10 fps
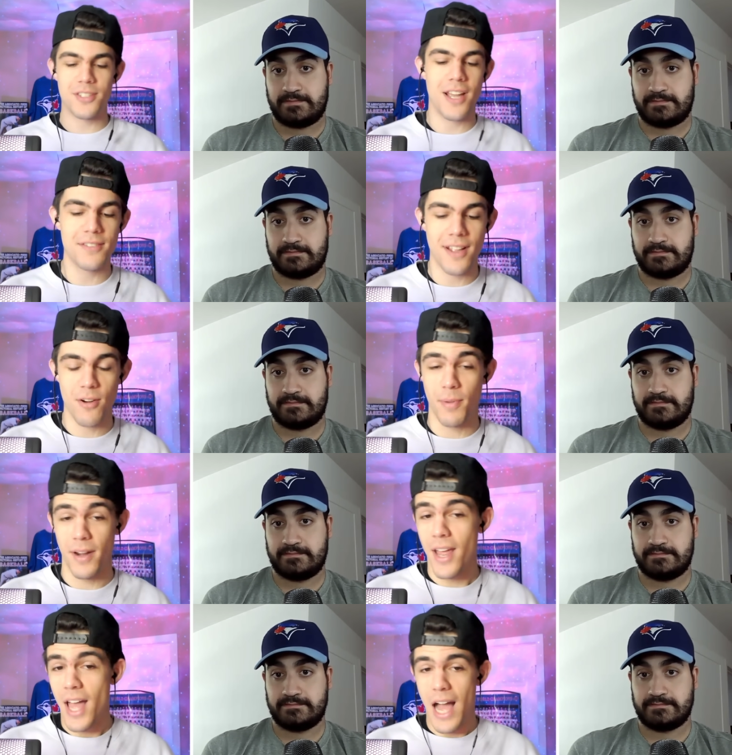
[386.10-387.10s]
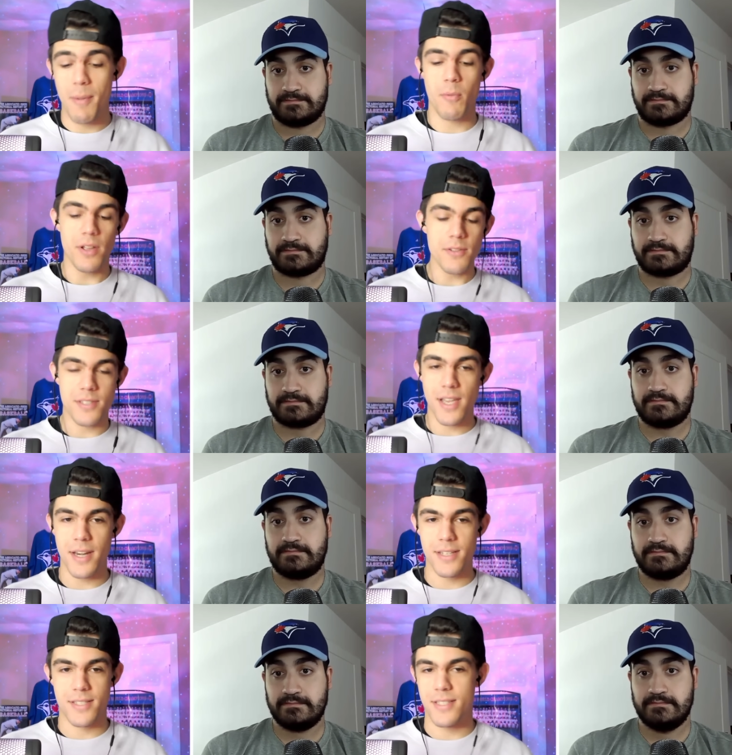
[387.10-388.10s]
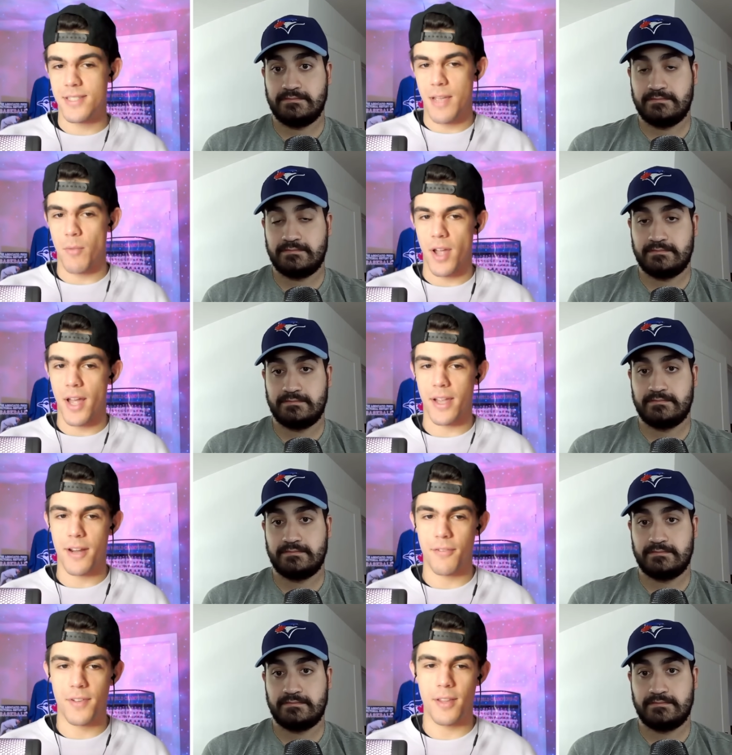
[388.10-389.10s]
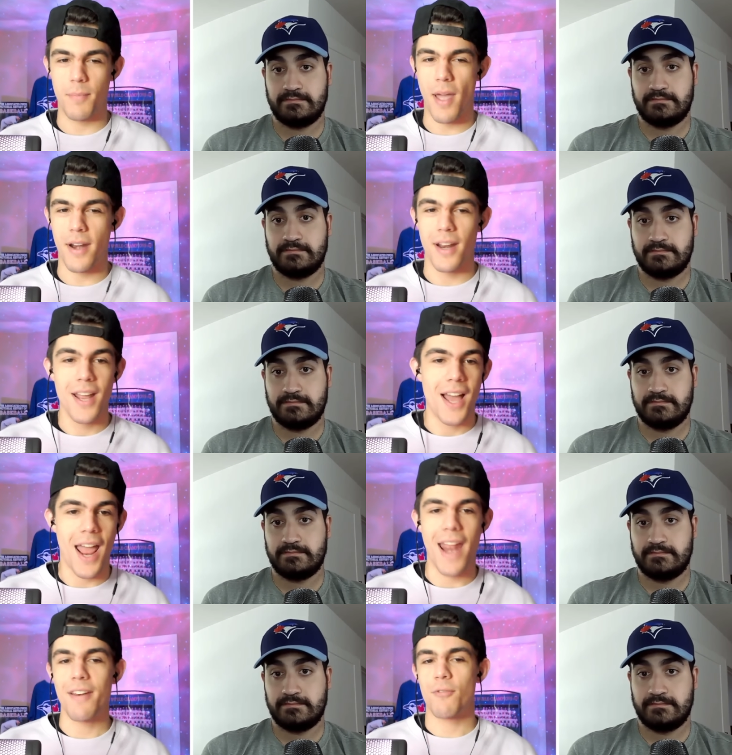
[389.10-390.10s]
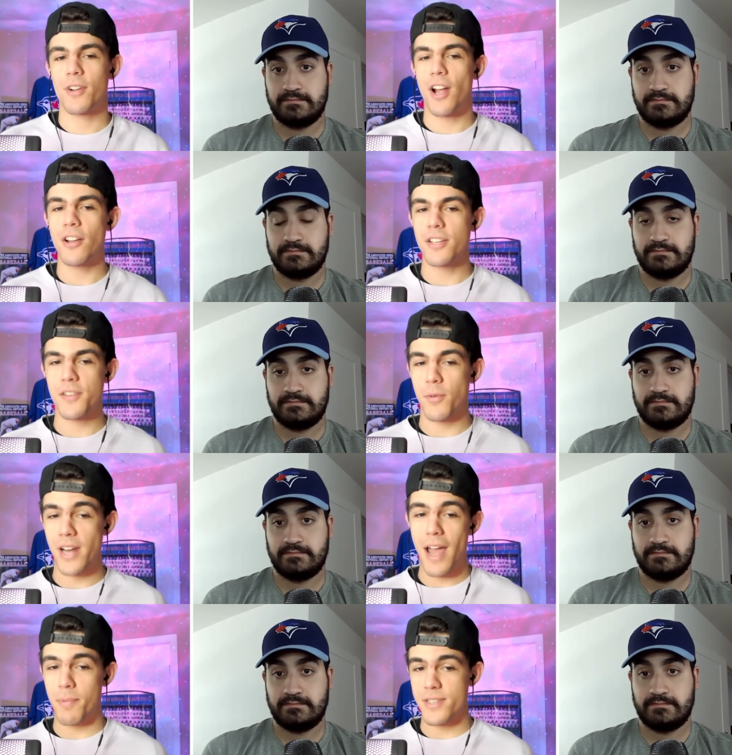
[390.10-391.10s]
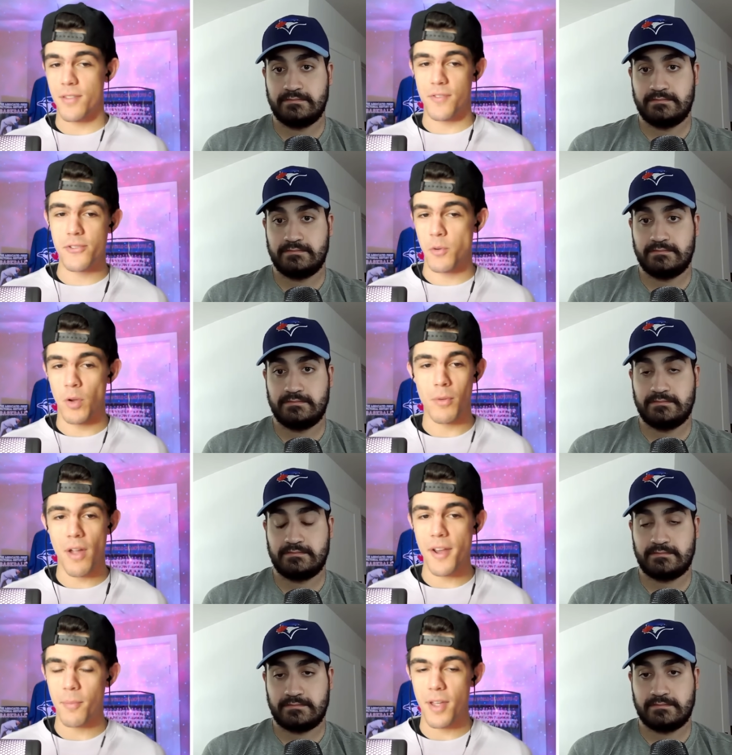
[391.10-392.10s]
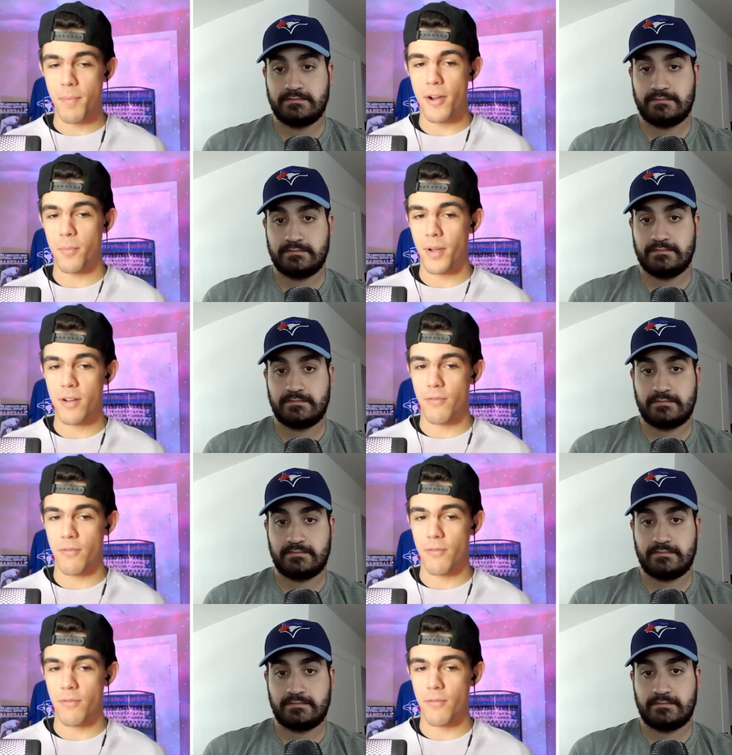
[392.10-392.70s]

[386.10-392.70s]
Speaker 1: down there. But I mean, what you said is the same way I kind of feel about it. And regardless of what happens in the future, Will Moreno be a better player in